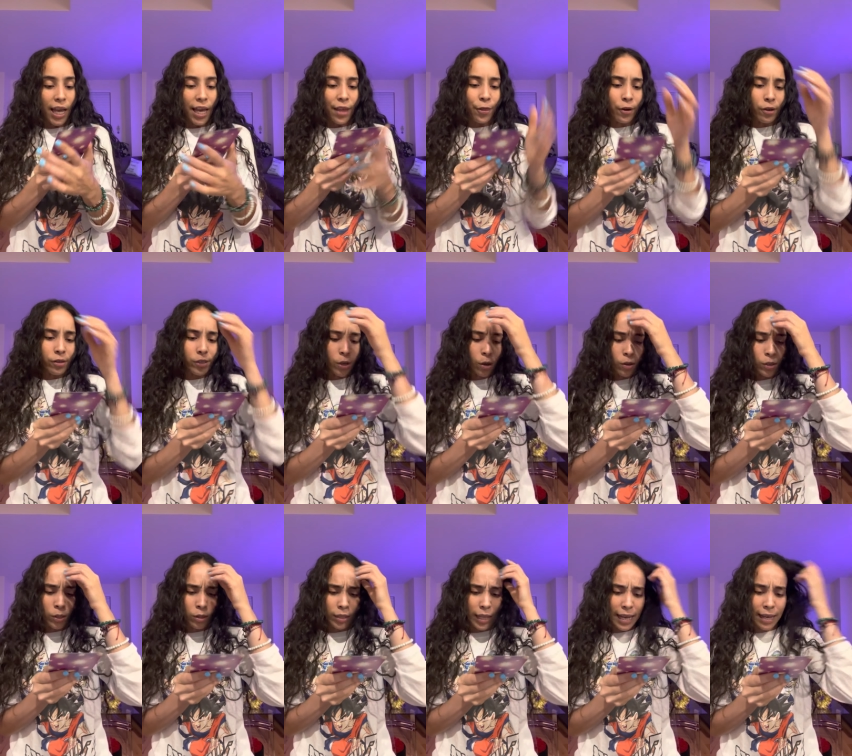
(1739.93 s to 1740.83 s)
There's
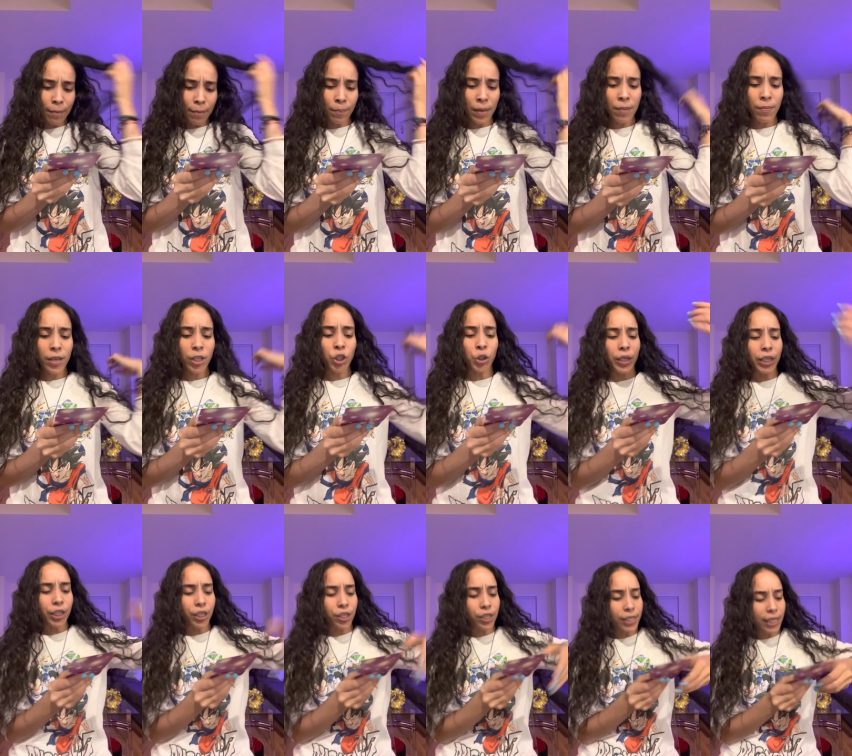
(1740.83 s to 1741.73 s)
also like maybe
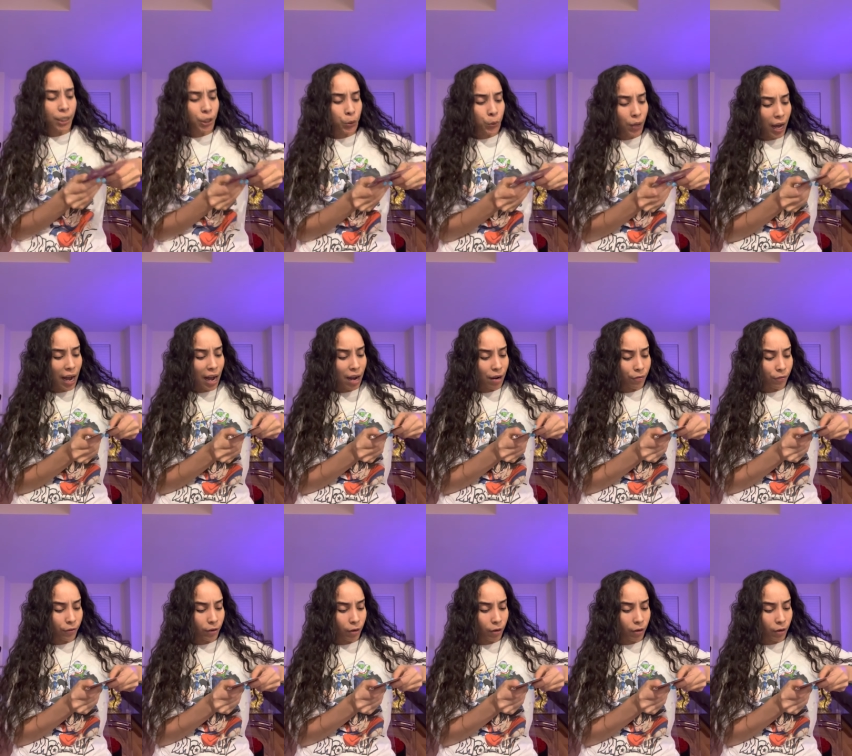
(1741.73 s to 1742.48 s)
triggers that you have